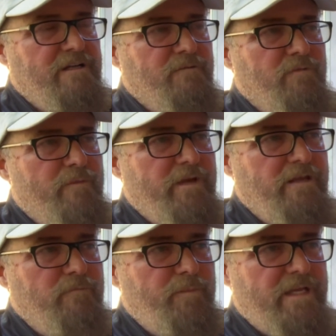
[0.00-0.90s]
when
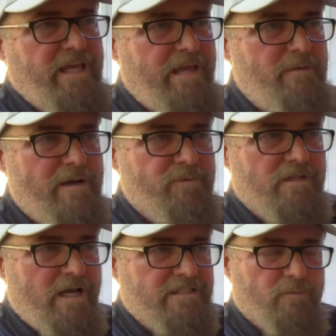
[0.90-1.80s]
we came up
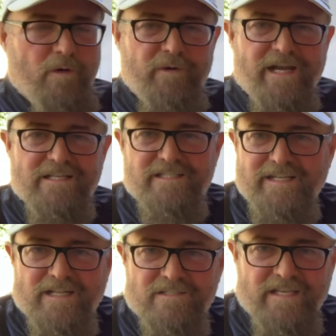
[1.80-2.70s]
with it, I said, well, we got to
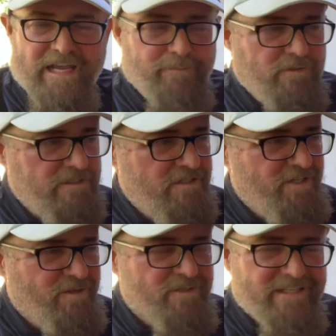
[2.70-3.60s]
send out samples. And
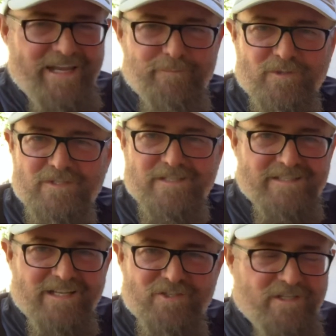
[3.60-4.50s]
she goes, samples
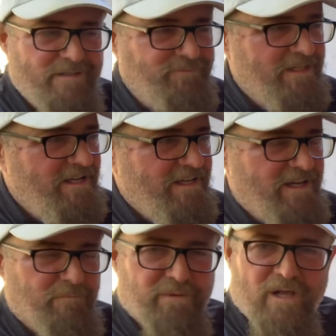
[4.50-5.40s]
is such a
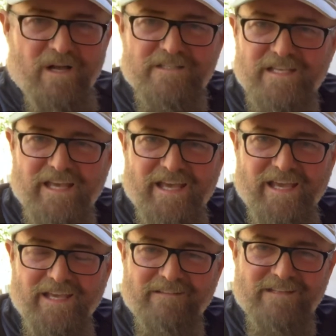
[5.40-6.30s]

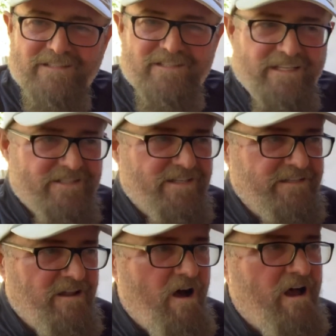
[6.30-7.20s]
blasé. It's a
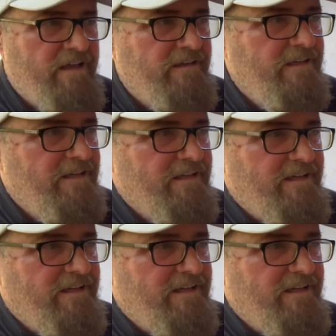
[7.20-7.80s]
non.